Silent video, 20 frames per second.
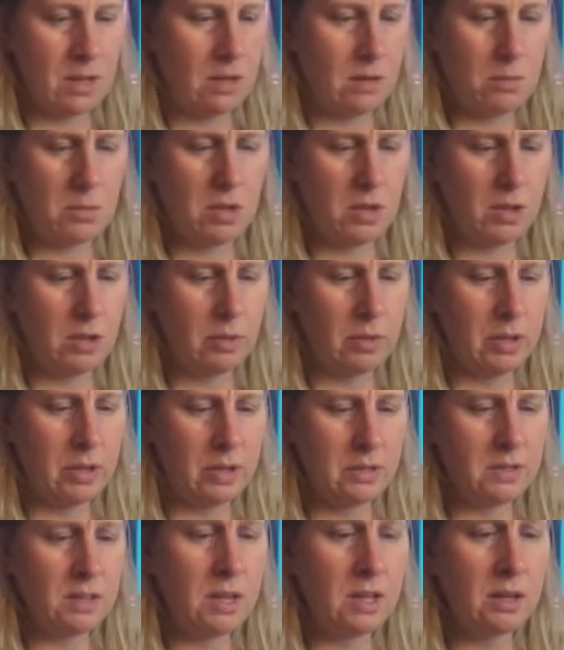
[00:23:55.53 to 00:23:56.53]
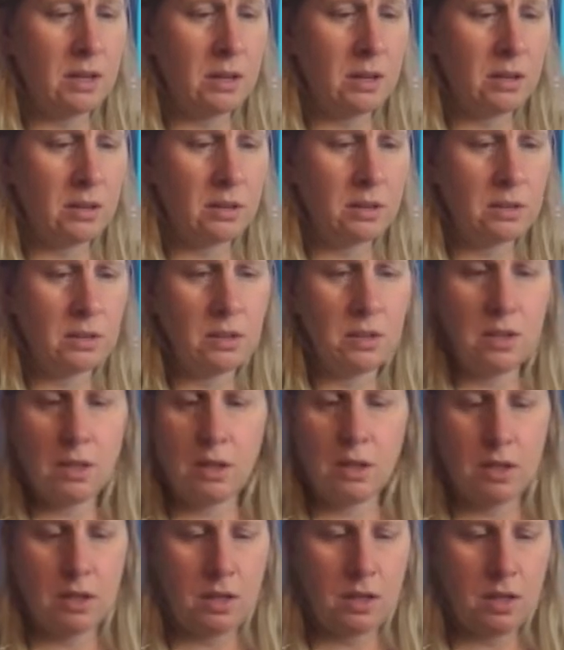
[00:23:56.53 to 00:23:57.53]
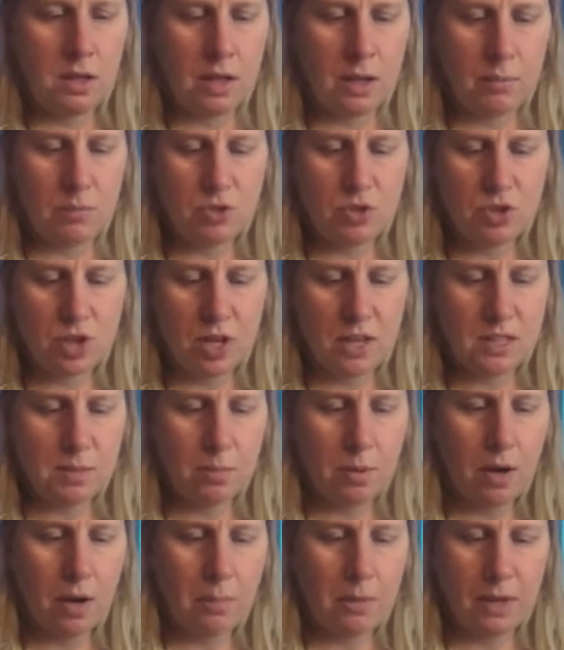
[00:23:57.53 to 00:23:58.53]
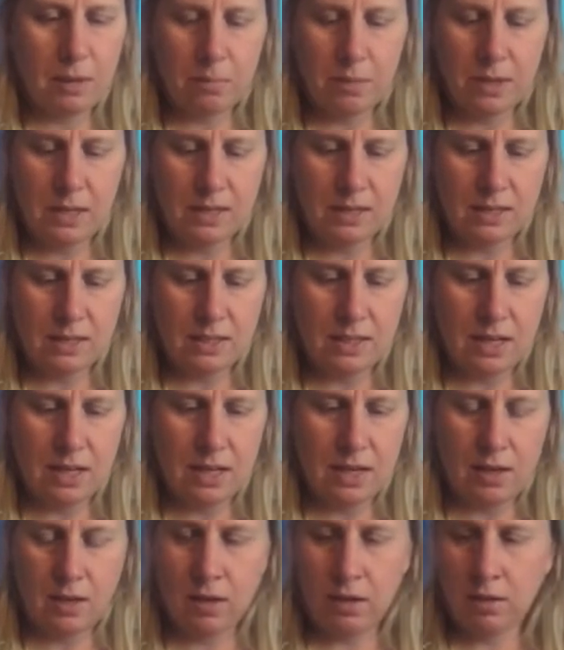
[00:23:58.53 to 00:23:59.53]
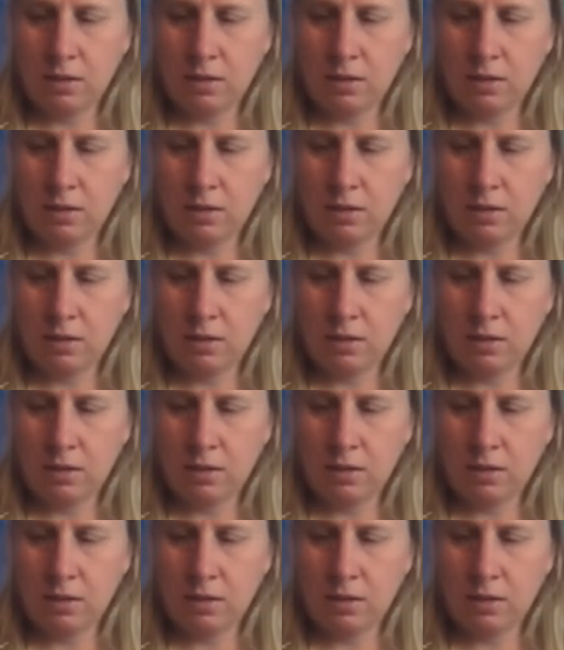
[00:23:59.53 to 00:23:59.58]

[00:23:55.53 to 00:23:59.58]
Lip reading: I'm not gluing this in. I'm just popping pieces in